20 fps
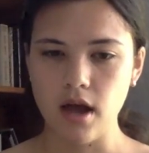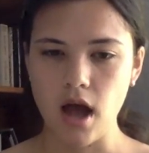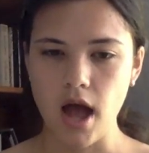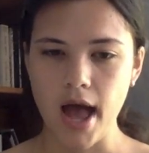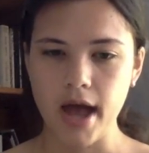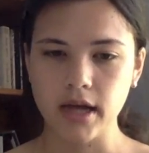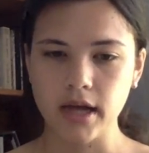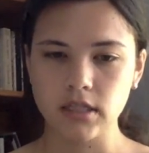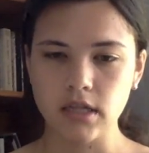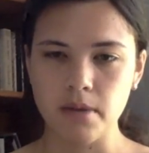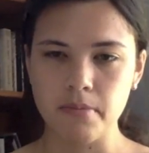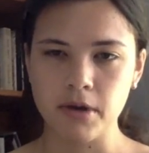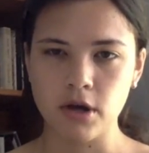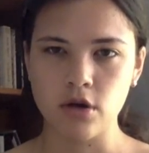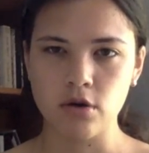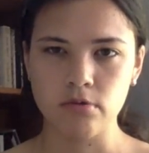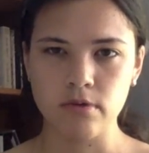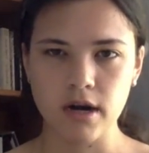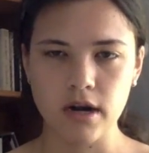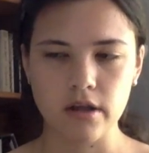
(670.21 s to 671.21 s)
academic
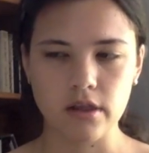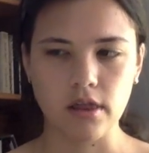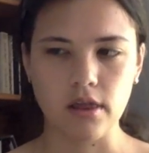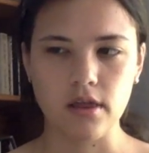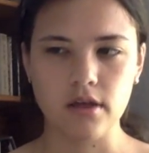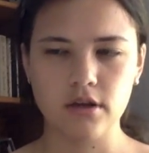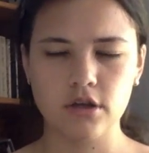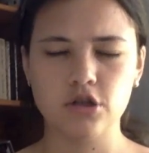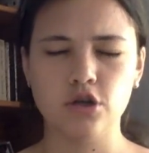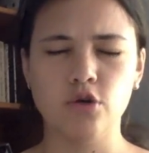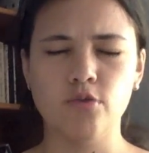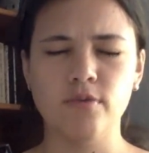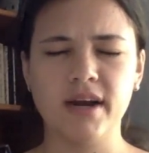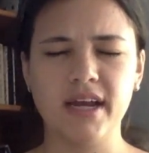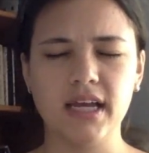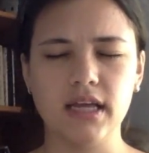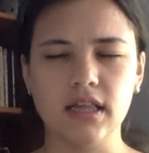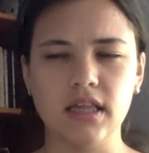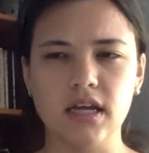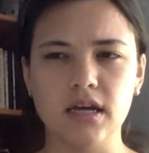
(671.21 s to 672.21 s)

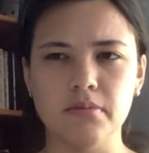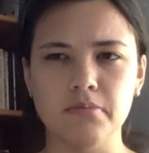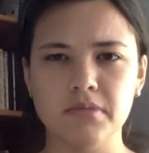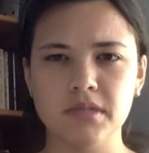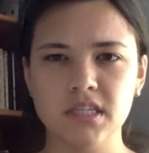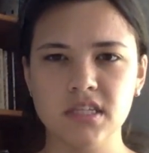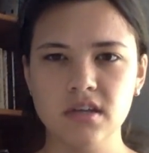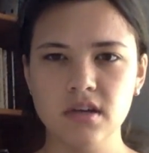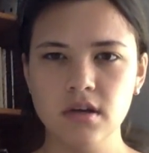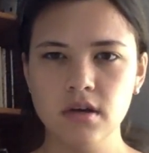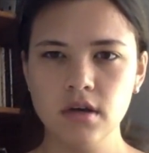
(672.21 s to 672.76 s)
curriculums,